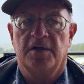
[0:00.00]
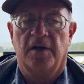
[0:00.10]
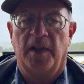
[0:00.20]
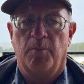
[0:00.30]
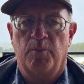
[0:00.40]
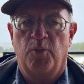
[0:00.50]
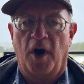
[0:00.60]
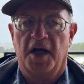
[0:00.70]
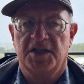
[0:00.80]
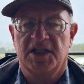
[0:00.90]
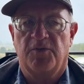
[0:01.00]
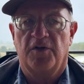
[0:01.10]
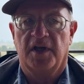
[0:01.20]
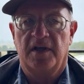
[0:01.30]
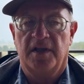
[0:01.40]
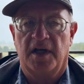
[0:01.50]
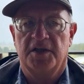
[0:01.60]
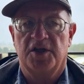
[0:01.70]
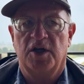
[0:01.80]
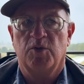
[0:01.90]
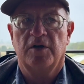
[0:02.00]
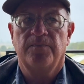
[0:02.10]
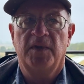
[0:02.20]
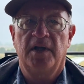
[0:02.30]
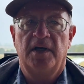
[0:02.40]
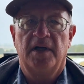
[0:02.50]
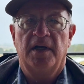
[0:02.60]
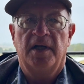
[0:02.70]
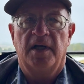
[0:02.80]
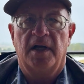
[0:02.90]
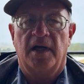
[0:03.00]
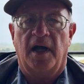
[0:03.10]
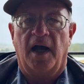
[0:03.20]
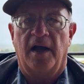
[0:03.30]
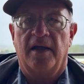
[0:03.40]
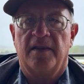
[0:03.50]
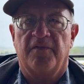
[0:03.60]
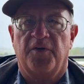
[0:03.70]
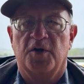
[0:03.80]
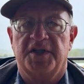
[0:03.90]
and then processed for the consumer. The first